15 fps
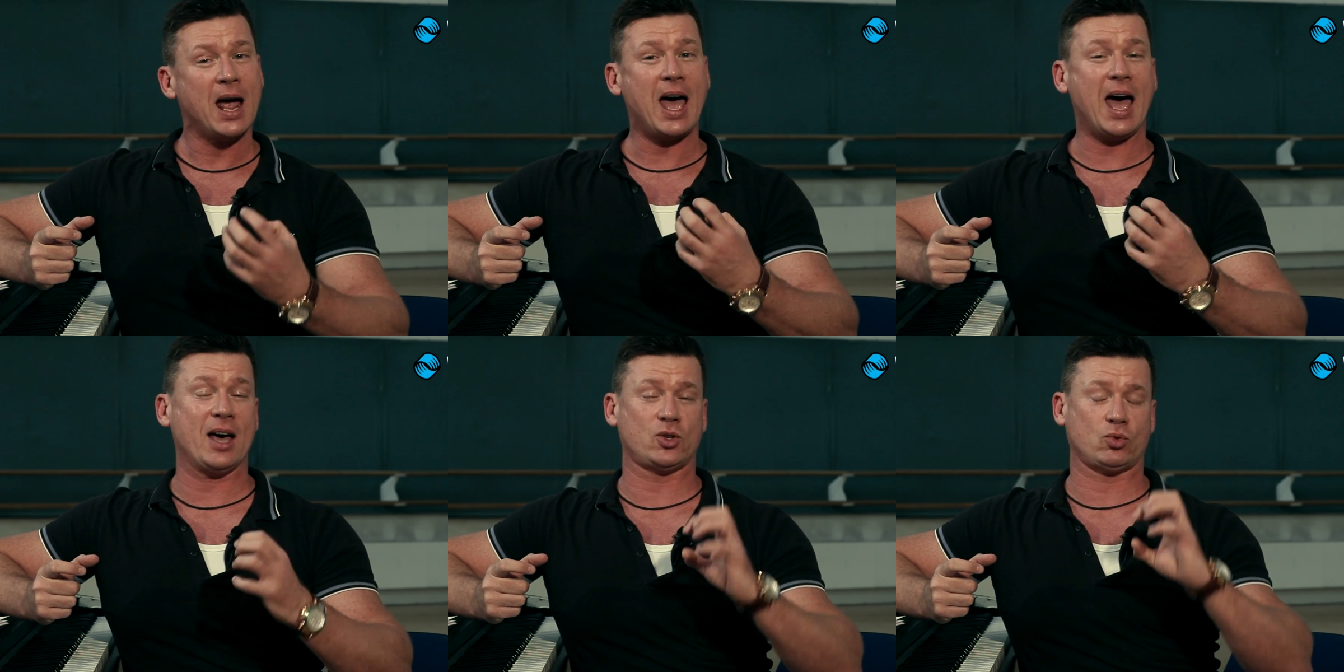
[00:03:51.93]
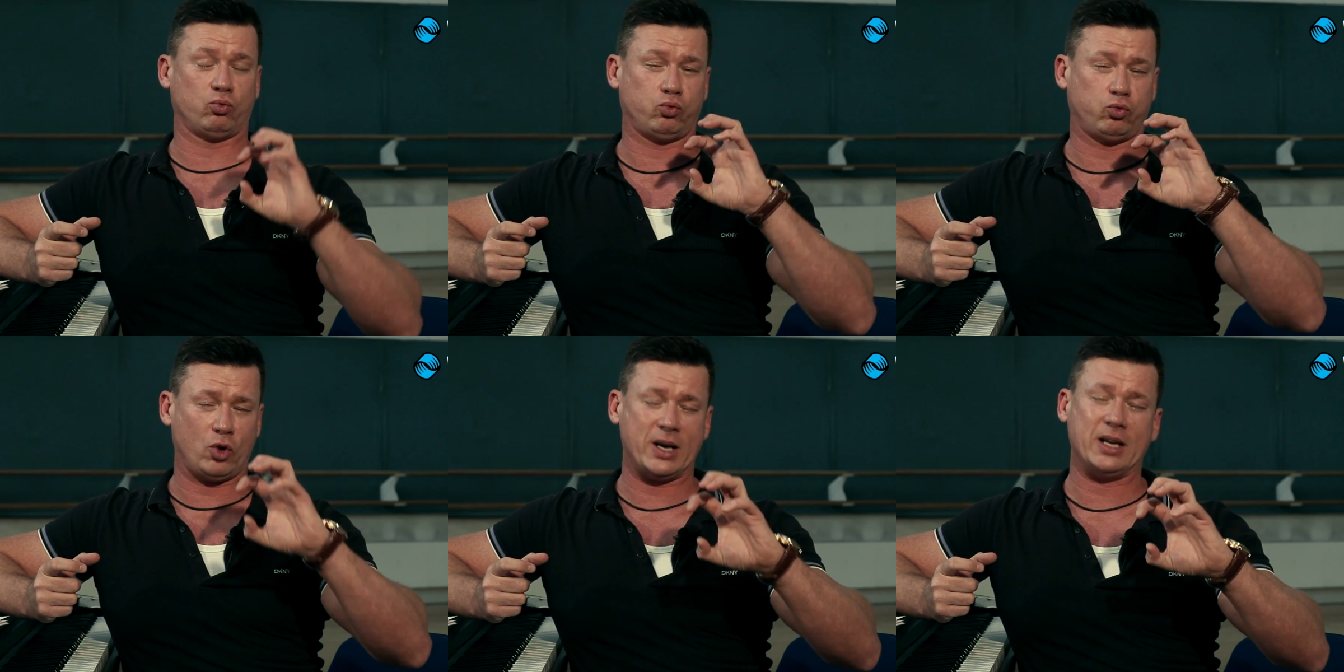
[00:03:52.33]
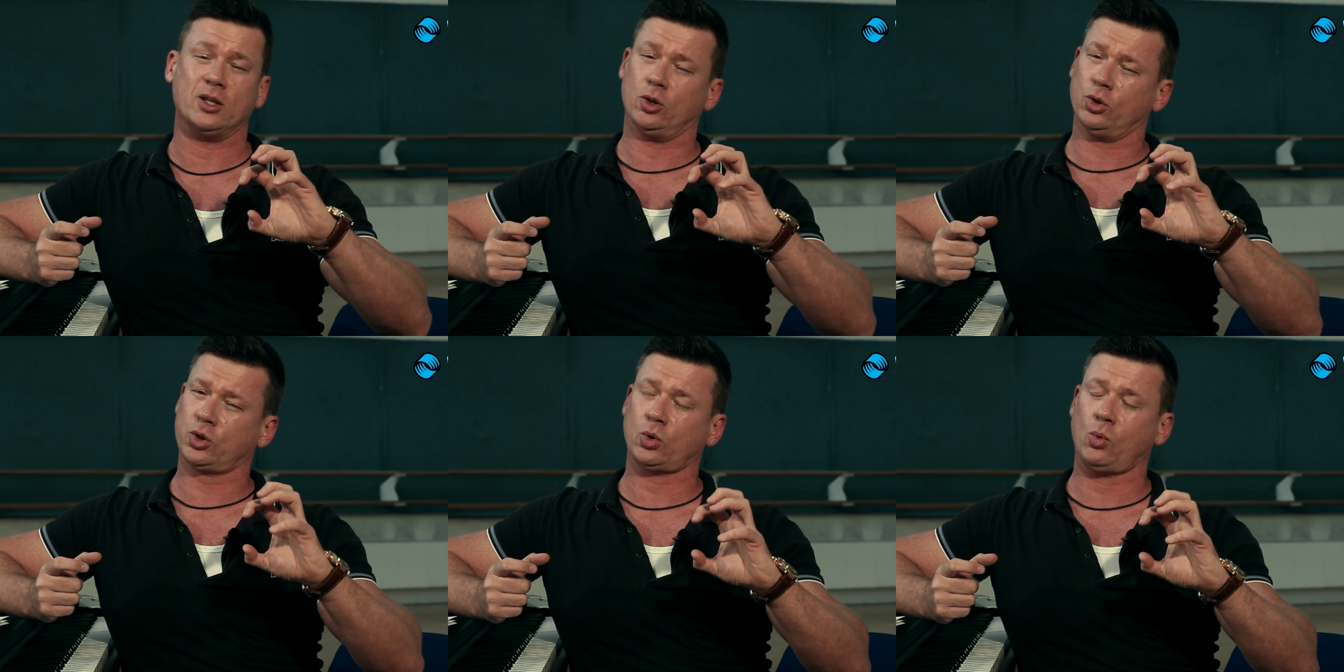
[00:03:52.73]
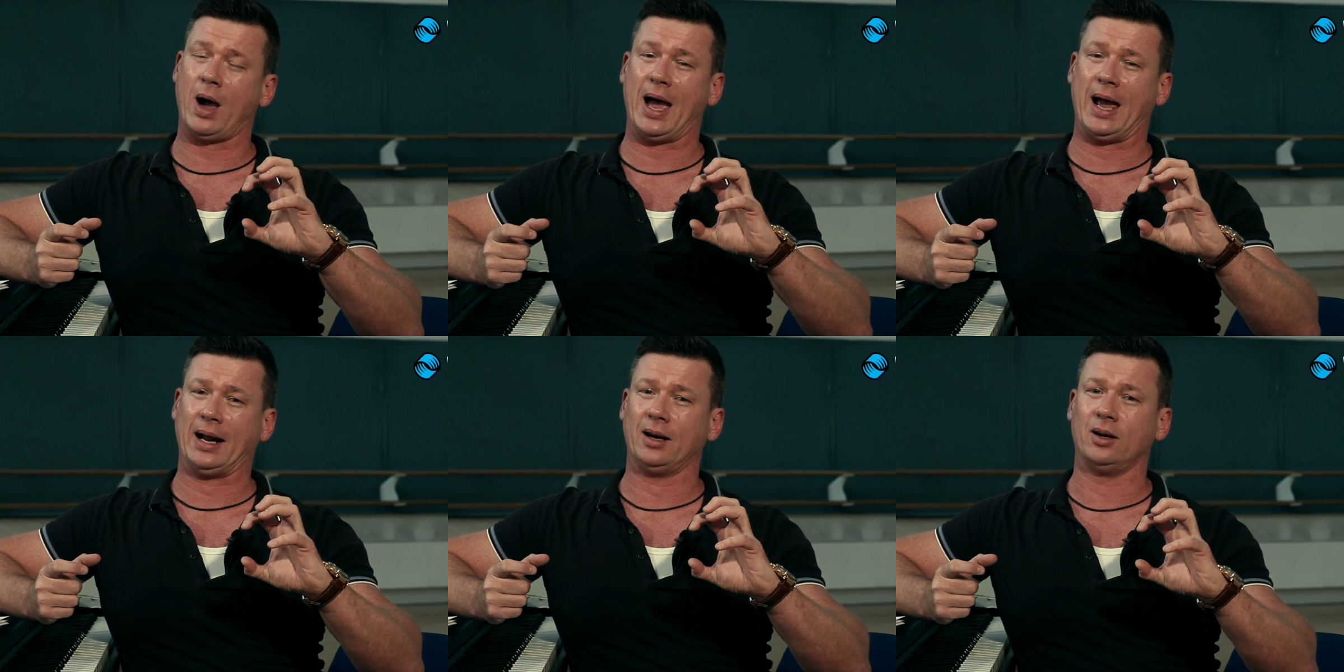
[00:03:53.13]
has real
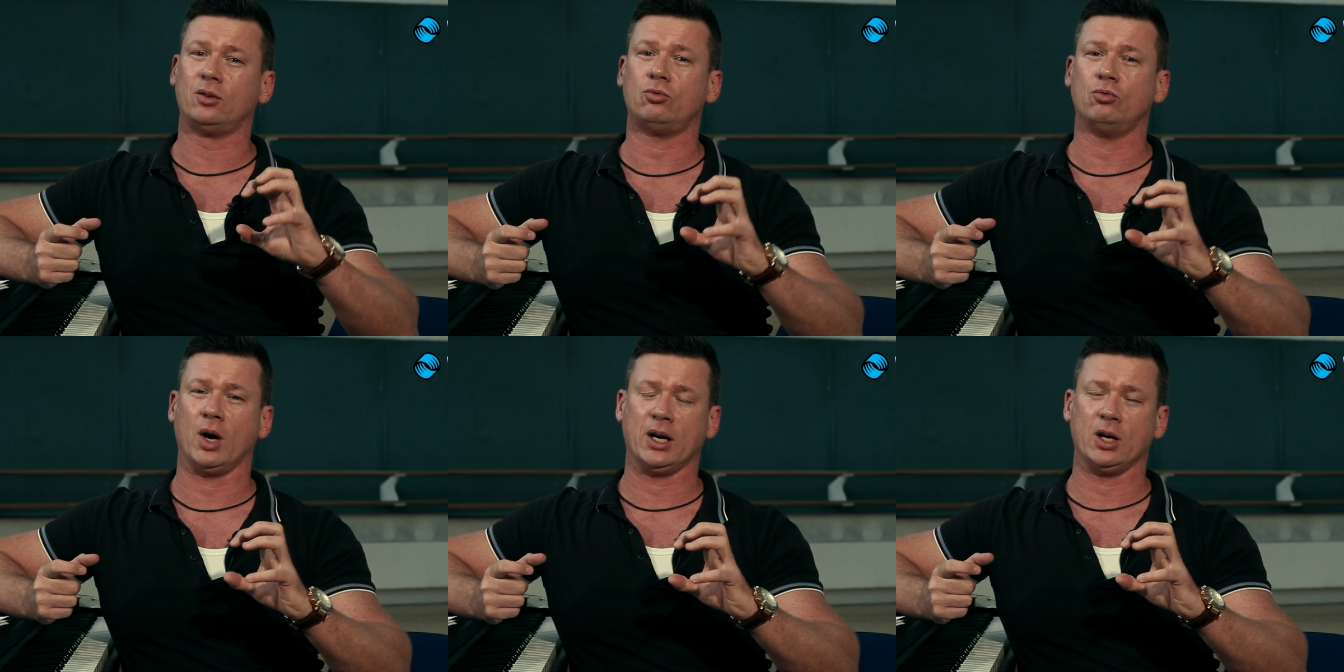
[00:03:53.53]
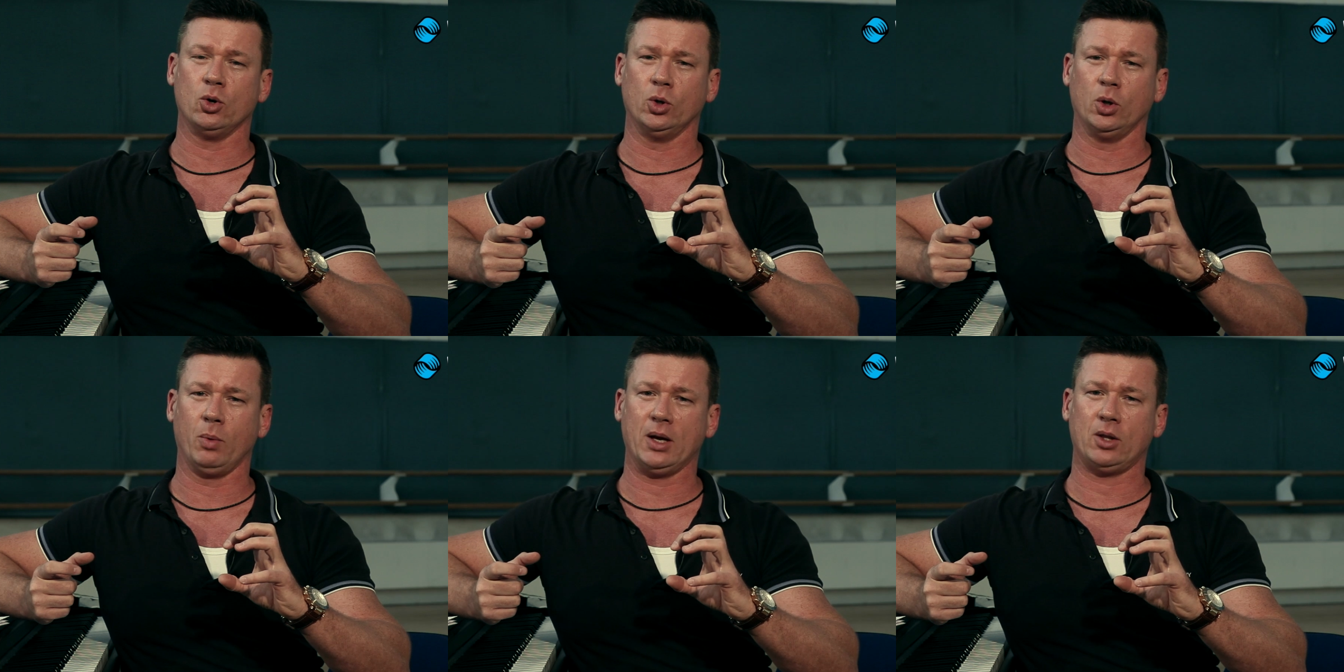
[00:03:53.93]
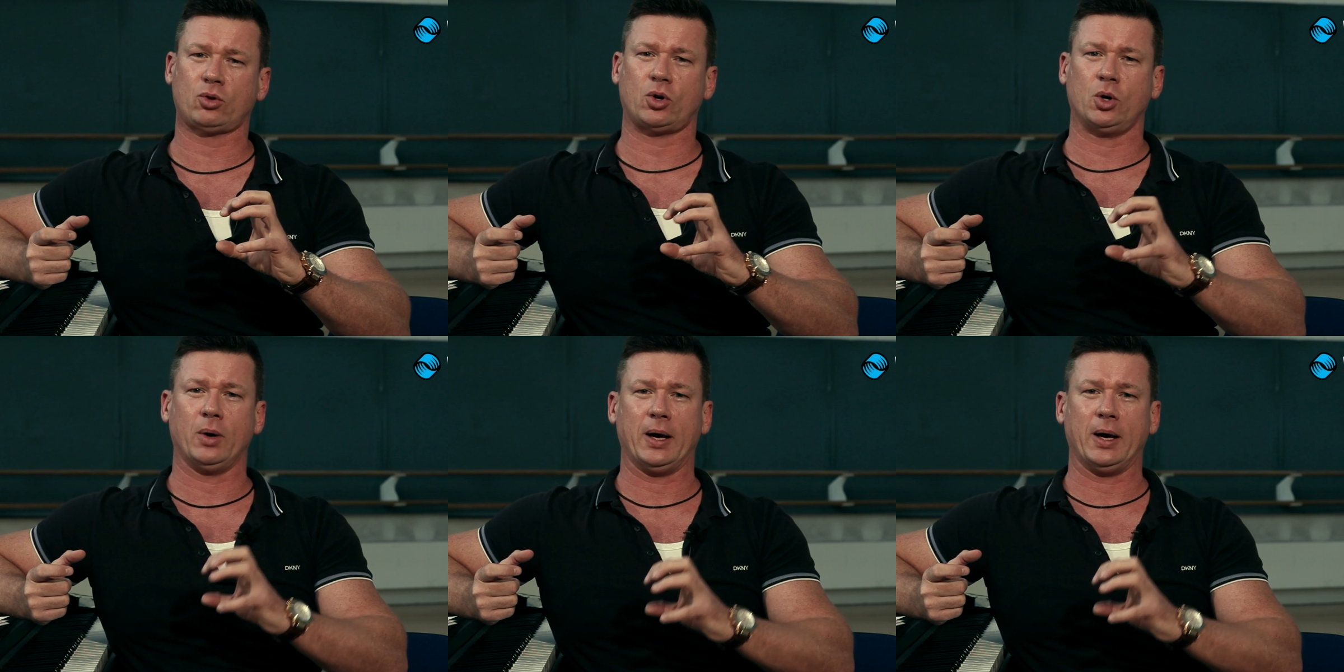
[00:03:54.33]
twang running all the way through